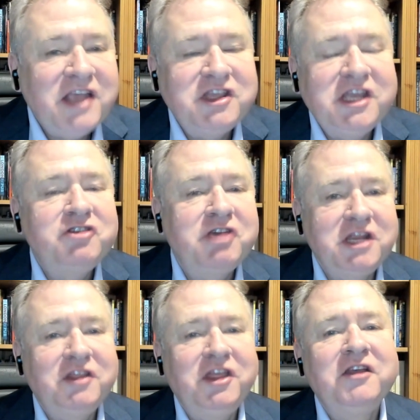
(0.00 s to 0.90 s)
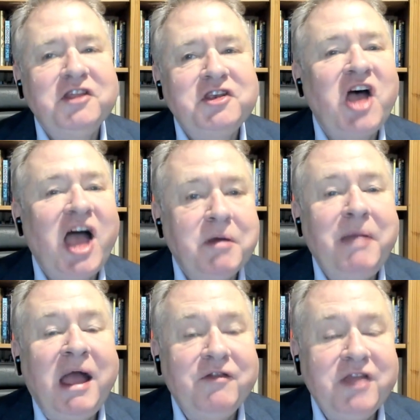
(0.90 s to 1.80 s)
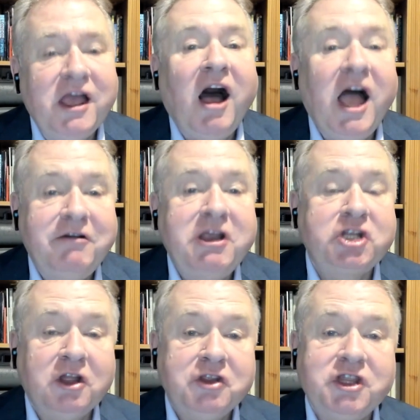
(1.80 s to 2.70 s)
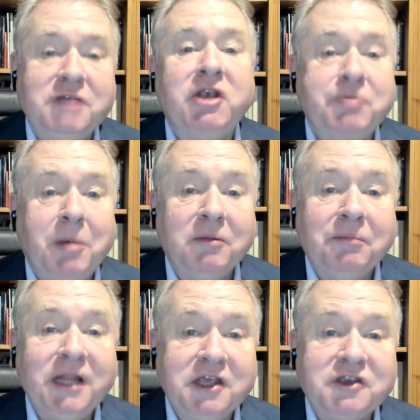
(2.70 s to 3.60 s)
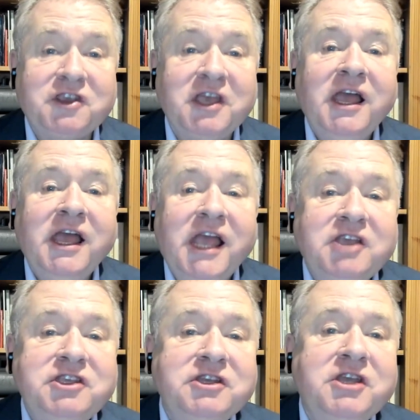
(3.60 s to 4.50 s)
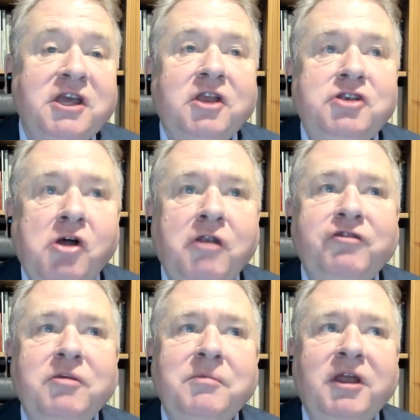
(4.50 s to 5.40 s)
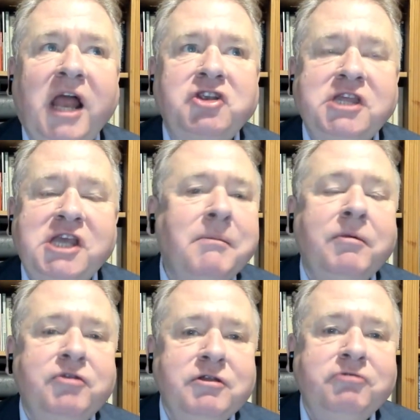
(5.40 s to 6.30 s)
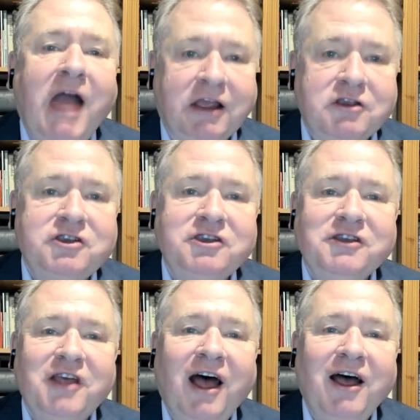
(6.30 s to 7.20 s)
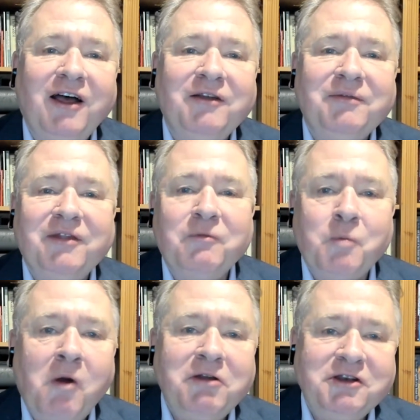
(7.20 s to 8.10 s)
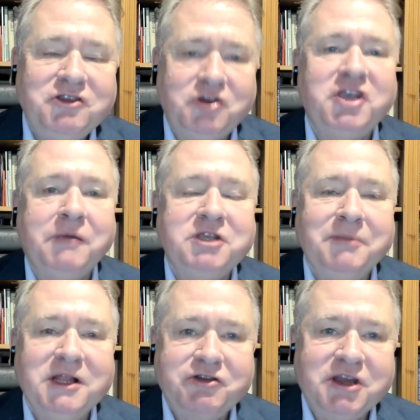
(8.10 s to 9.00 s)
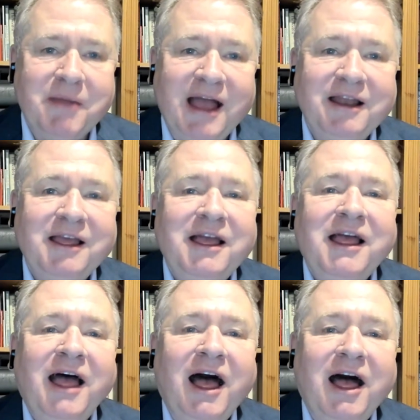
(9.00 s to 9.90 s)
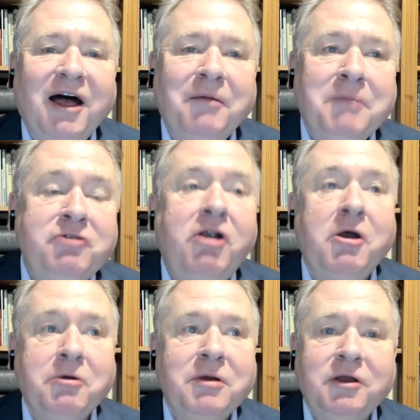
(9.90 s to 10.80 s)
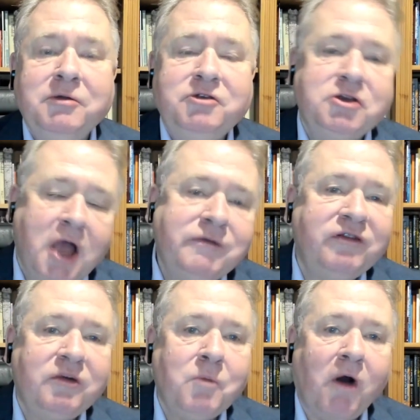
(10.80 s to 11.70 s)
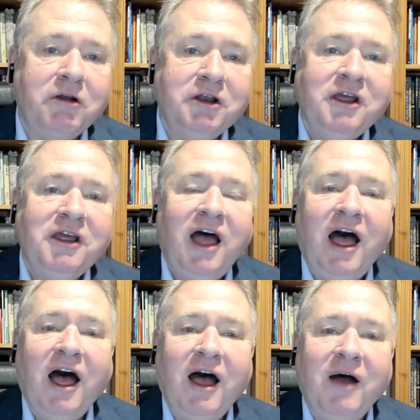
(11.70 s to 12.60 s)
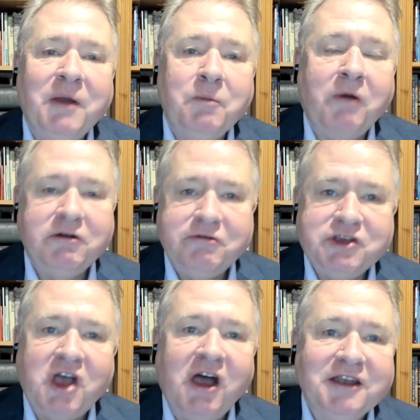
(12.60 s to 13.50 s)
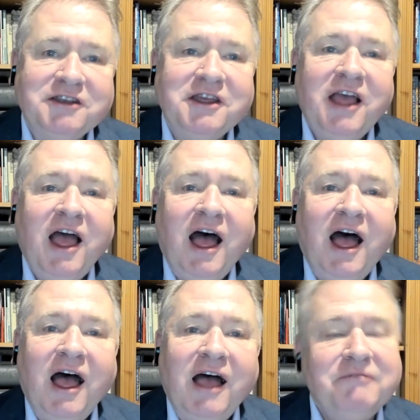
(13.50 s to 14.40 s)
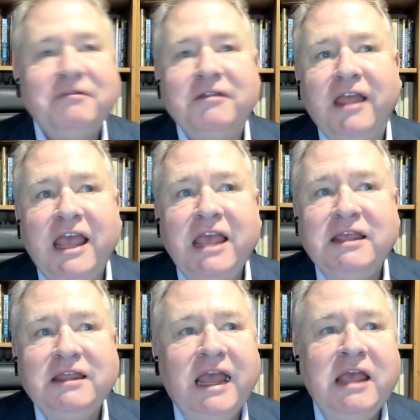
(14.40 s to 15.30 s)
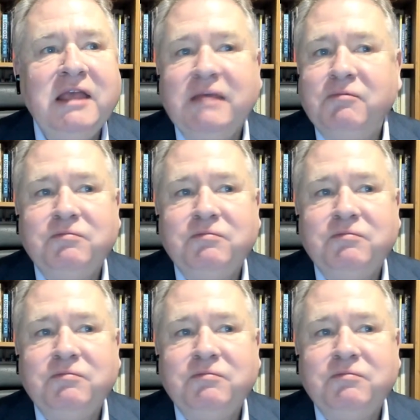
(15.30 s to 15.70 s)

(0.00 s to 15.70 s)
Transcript: the interesting thing at the time about the higher echelons of the Metropolitan Police, is that none of them had actually come up through the ranks. Warren, as you say, was a military man. Munro, who took over from Warren when Warren resigned, he